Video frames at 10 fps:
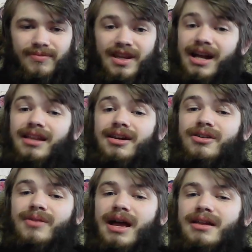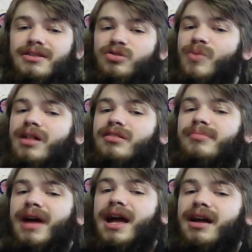Hello, and welcome
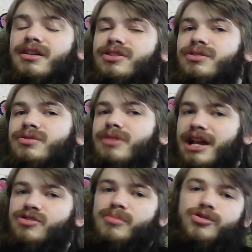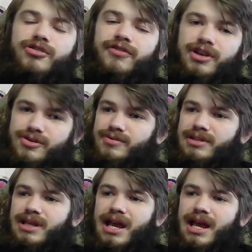back to A Trip Book Reviews.